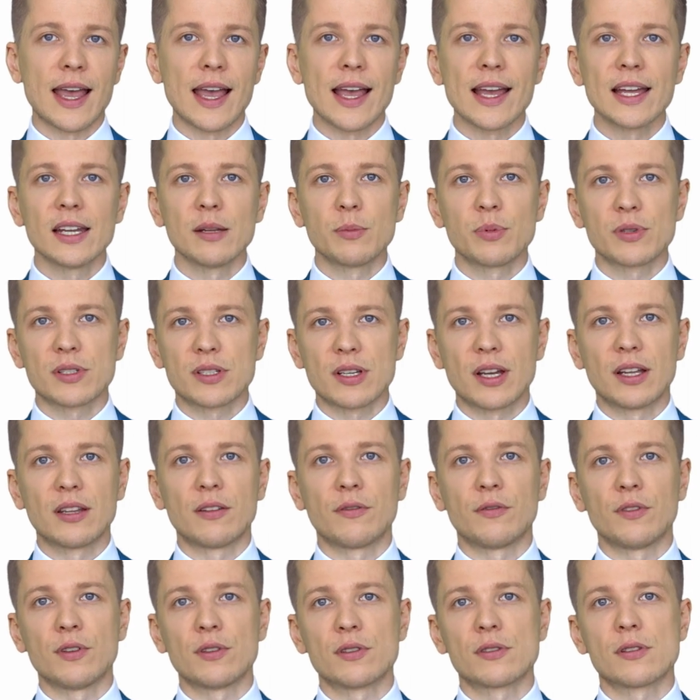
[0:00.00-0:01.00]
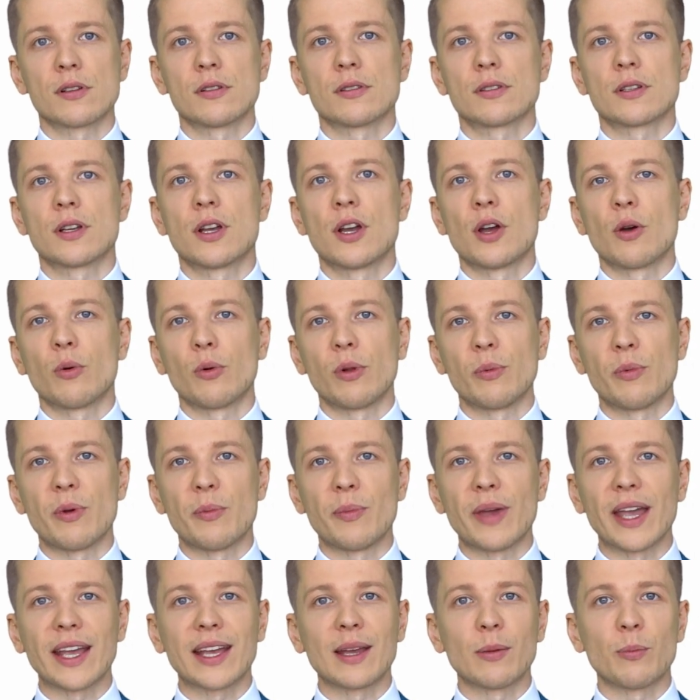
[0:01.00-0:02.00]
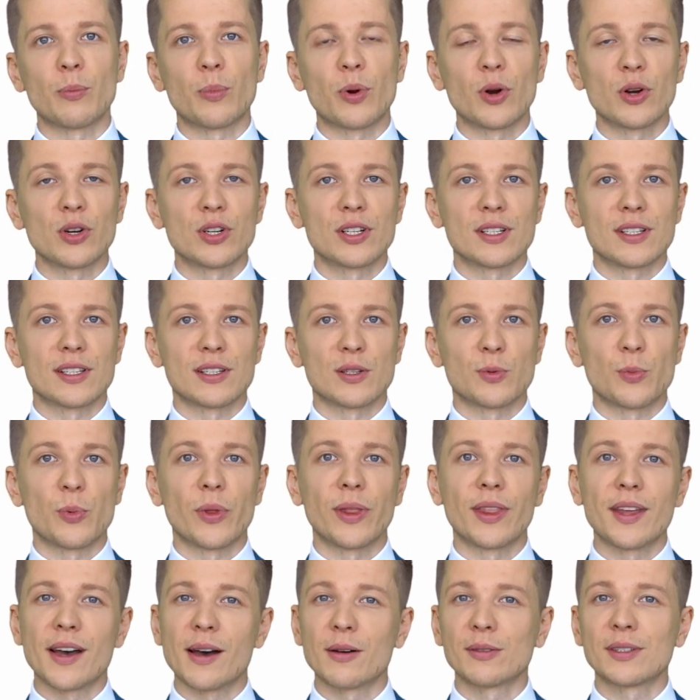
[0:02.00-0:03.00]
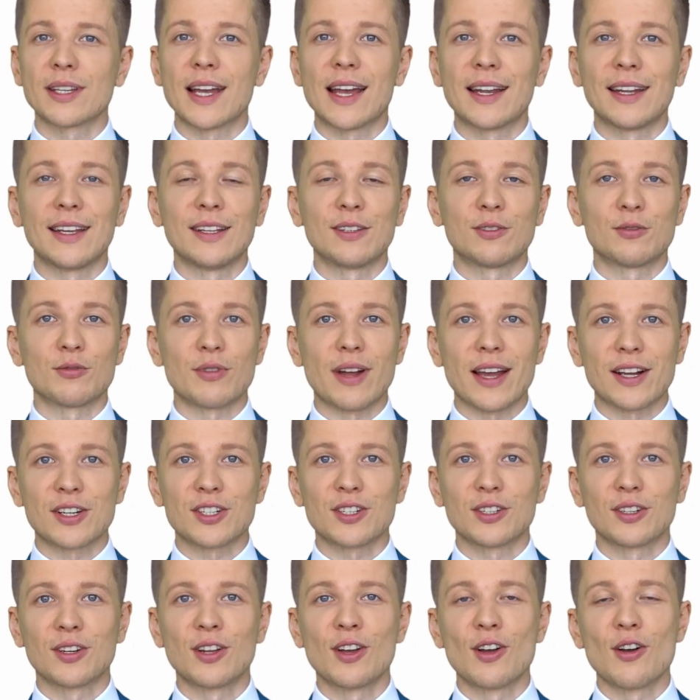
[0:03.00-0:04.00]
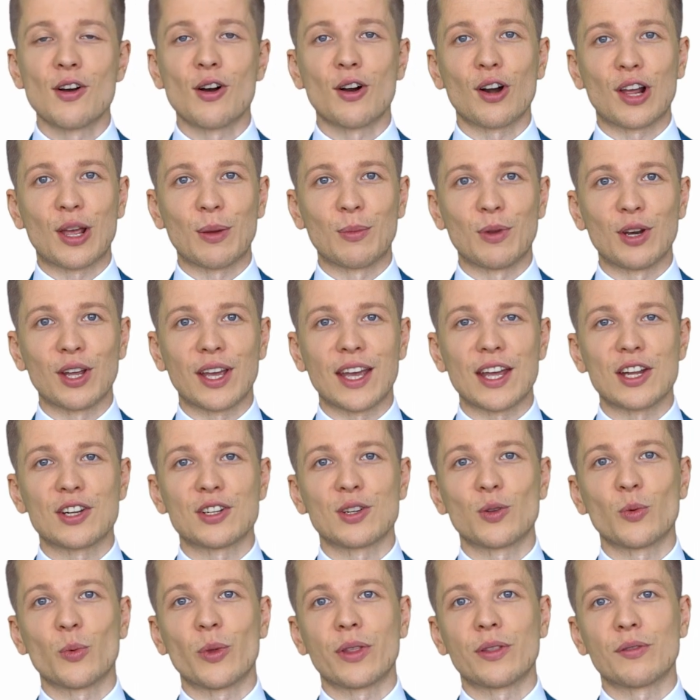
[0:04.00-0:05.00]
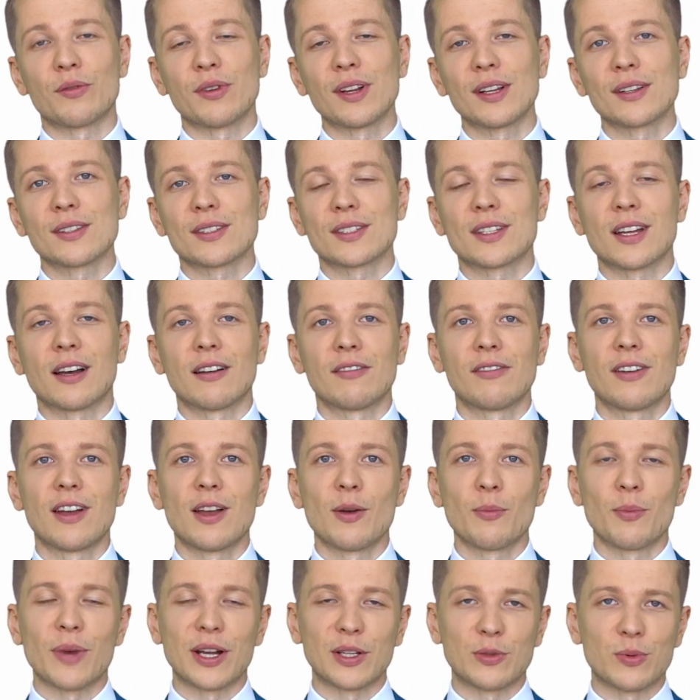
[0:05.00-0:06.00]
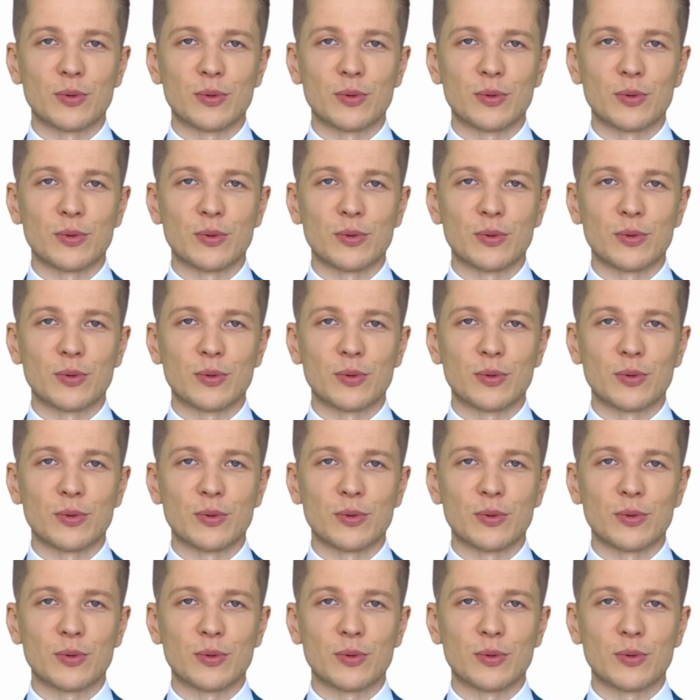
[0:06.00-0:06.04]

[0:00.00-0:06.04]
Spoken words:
80% of users will be making purchases without any interaction or communication with real staff by